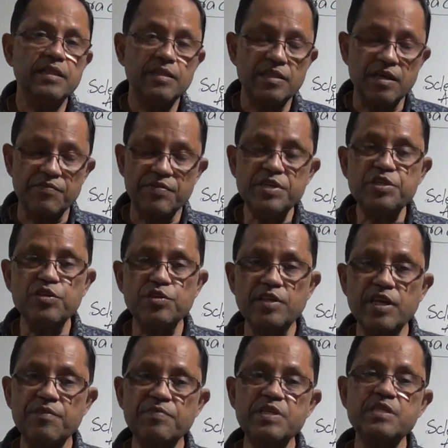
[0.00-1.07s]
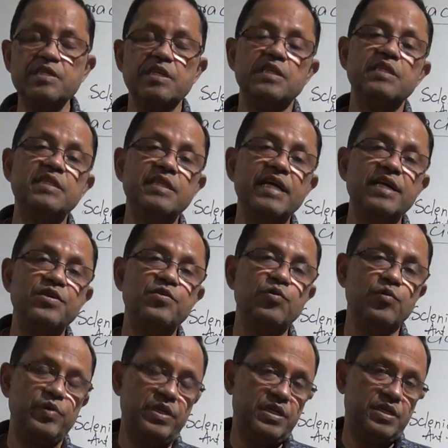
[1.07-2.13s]
The physiotherapist, they
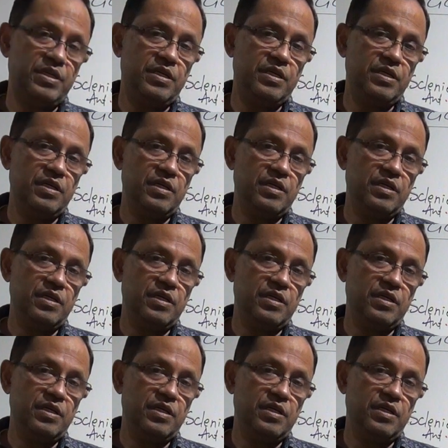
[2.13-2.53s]
do it.